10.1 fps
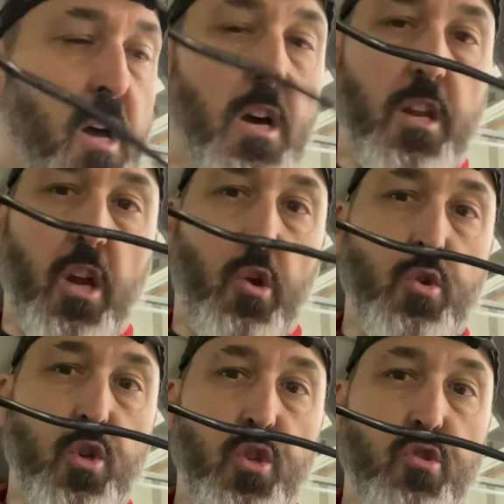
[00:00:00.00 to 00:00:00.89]
the
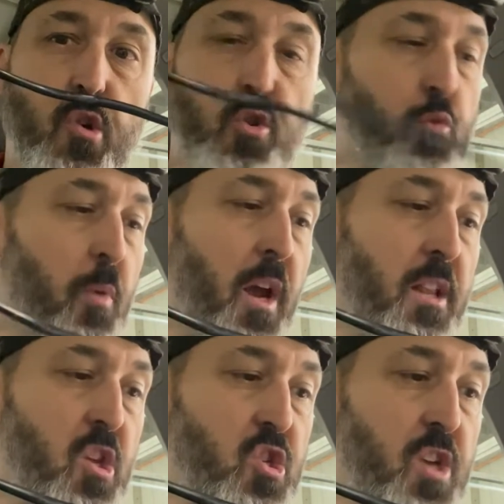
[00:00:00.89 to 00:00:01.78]
cruise control
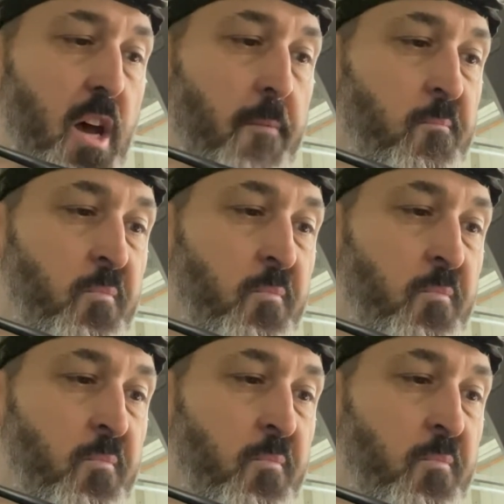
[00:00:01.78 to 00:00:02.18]
speed, the set,